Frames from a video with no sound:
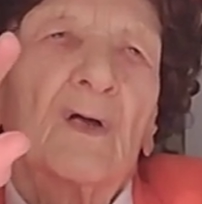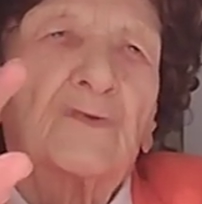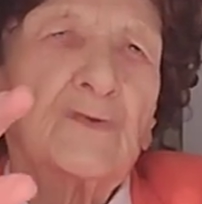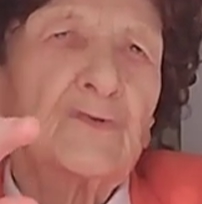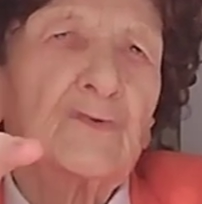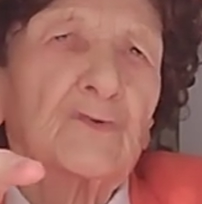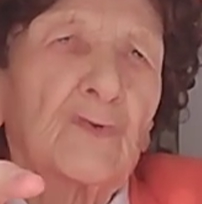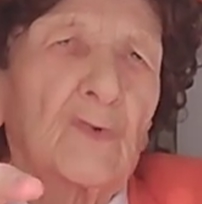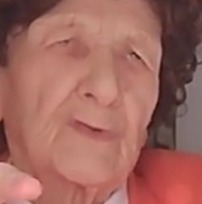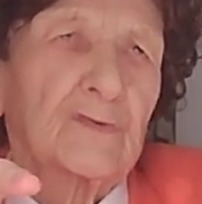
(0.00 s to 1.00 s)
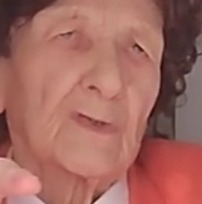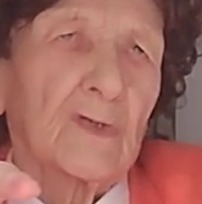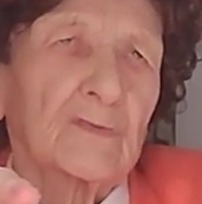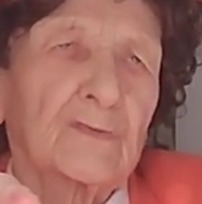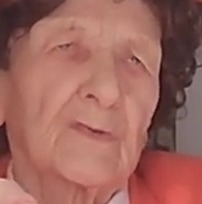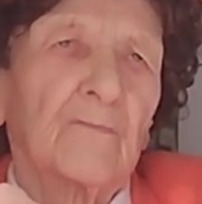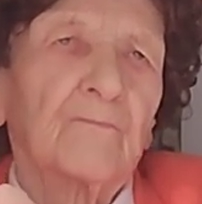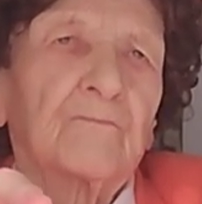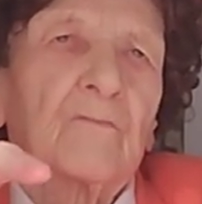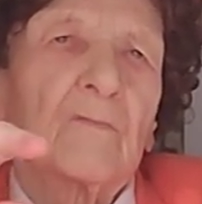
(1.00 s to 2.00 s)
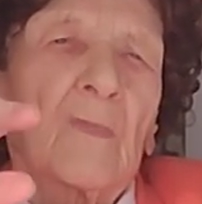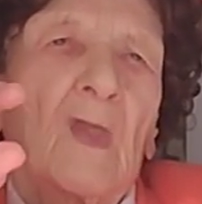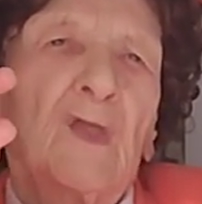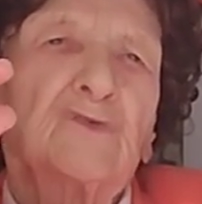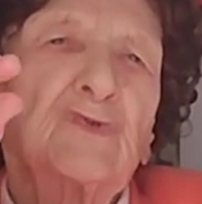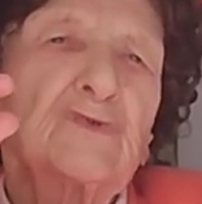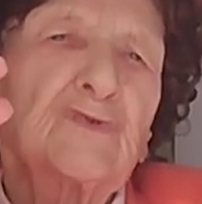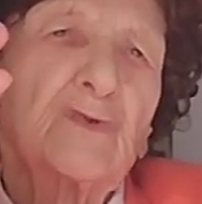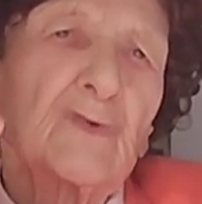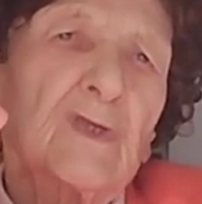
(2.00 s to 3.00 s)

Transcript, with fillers: since you do exist, and since there